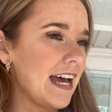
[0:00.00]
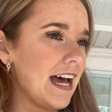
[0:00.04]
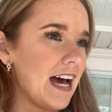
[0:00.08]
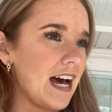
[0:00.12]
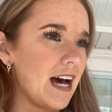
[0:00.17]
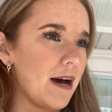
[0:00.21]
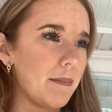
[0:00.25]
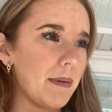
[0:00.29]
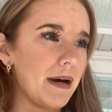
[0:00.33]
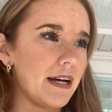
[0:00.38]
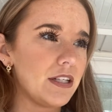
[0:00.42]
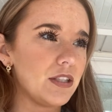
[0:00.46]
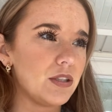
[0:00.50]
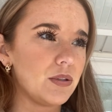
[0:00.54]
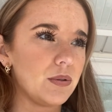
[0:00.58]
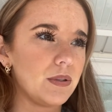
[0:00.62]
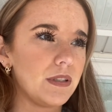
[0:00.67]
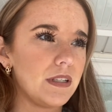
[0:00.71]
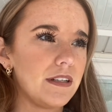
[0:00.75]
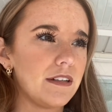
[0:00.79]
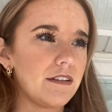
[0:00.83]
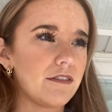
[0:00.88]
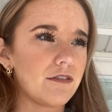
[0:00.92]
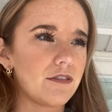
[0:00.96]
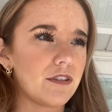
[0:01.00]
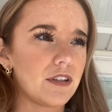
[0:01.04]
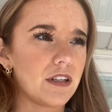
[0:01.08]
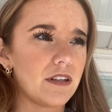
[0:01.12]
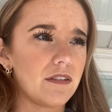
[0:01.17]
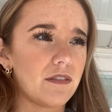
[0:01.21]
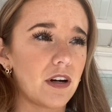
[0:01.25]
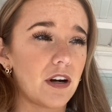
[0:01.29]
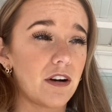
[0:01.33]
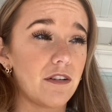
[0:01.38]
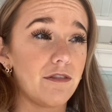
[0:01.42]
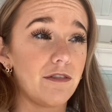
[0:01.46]
I might do it in front of
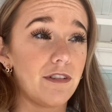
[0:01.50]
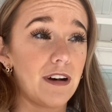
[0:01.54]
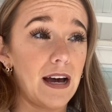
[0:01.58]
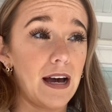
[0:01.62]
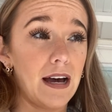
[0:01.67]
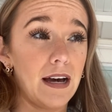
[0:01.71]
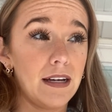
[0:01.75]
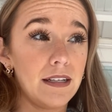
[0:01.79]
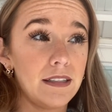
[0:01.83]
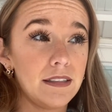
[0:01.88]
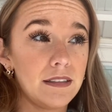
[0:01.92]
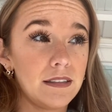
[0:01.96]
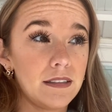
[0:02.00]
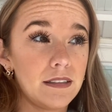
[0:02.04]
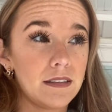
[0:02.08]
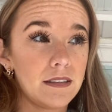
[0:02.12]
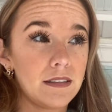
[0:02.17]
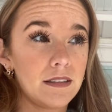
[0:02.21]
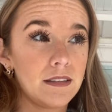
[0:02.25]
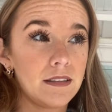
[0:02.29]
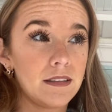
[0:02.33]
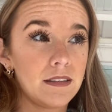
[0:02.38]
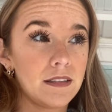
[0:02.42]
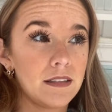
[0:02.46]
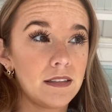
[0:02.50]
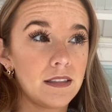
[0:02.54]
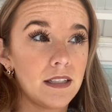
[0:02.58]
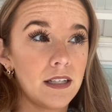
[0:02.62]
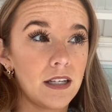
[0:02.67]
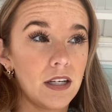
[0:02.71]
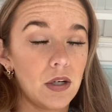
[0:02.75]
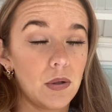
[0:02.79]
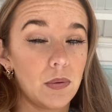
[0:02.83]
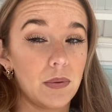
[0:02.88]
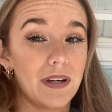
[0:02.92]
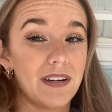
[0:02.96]
our vine.
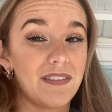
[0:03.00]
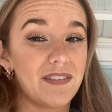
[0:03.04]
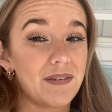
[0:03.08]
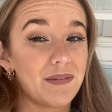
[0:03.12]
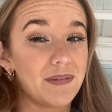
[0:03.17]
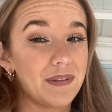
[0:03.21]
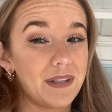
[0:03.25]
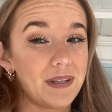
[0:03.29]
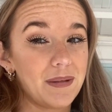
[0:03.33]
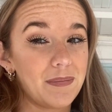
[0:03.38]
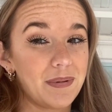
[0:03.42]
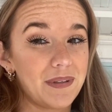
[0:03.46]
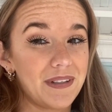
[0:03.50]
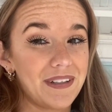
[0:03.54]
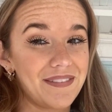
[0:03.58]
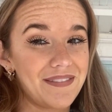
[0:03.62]
We have a really pretty